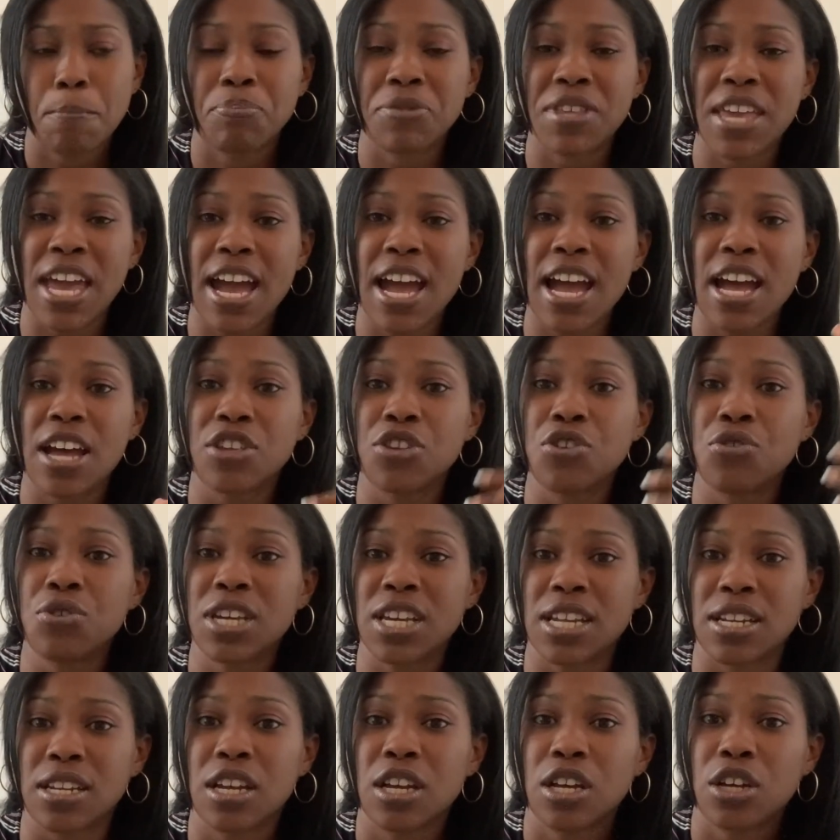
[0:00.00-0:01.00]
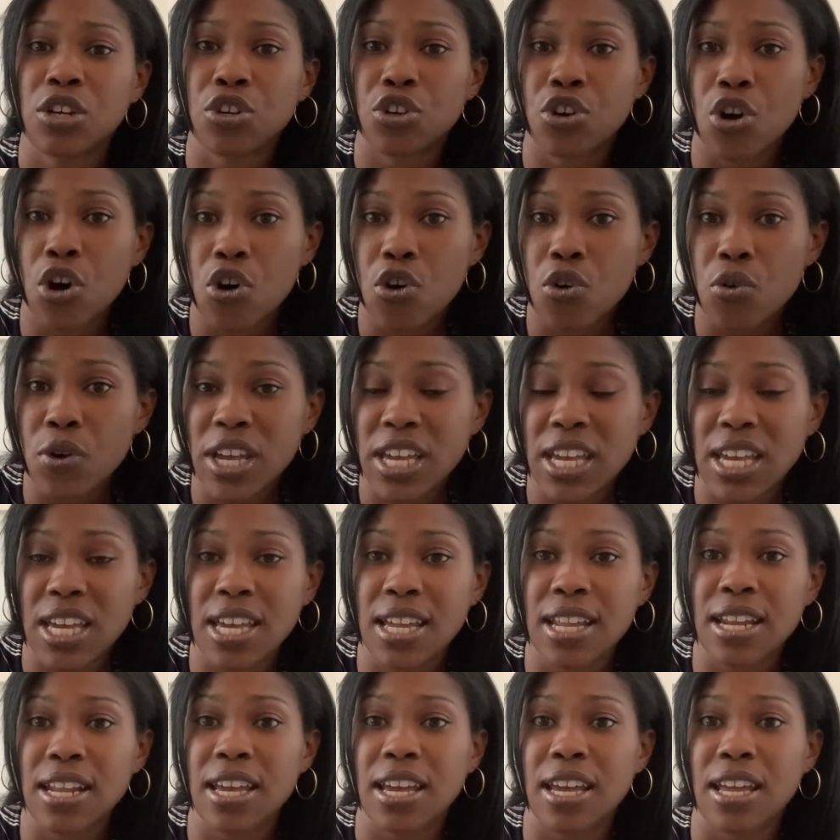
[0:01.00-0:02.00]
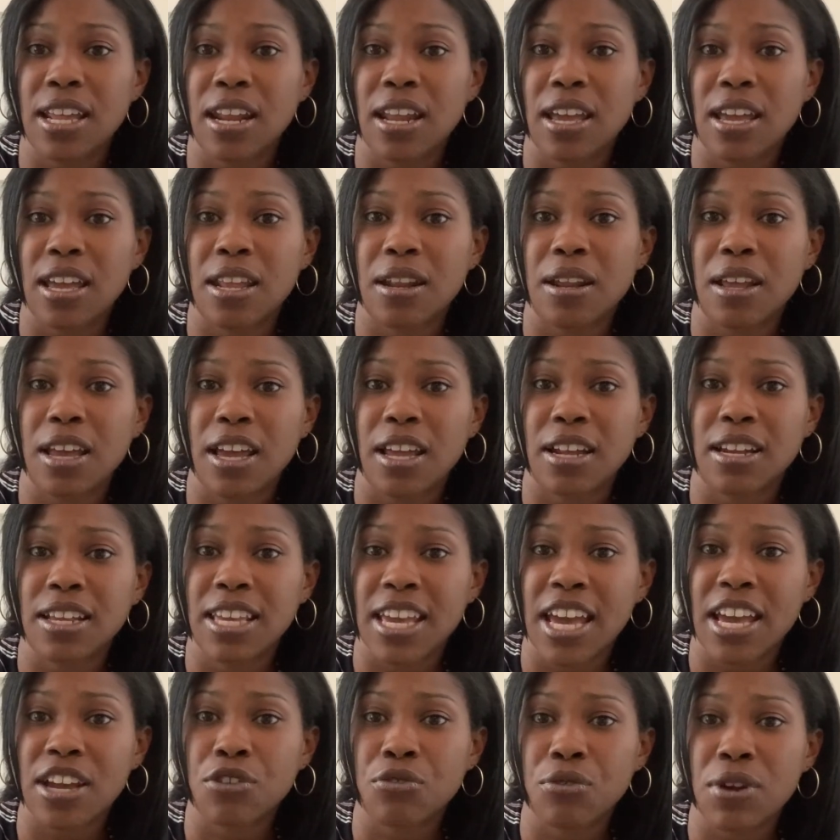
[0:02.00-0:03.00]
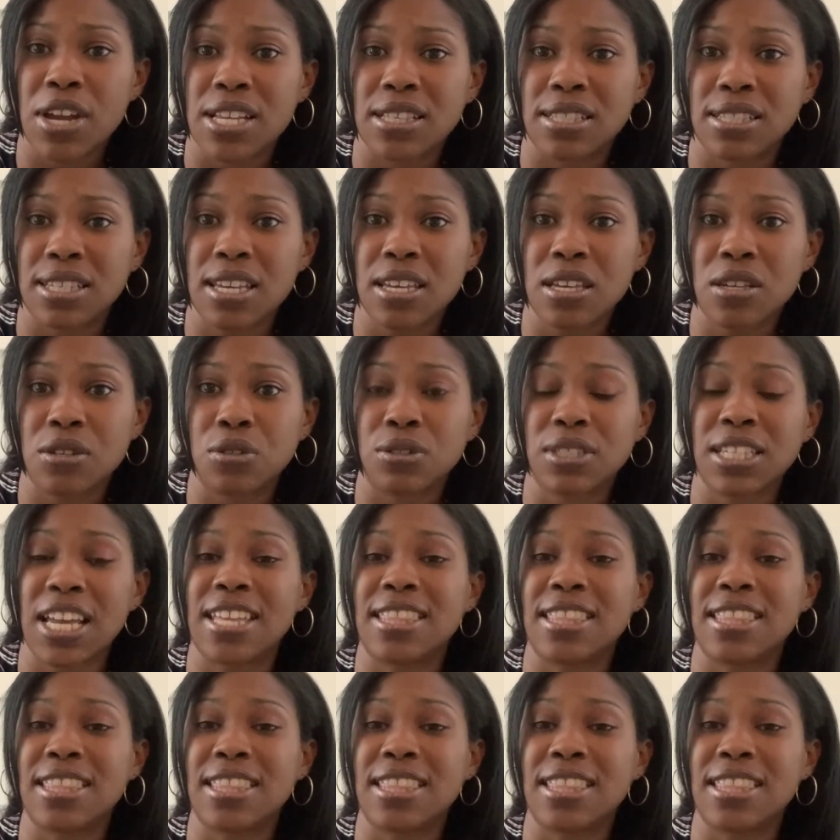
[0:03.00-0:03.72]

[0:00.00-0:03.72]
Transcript: yeah, you can go in and get great deals,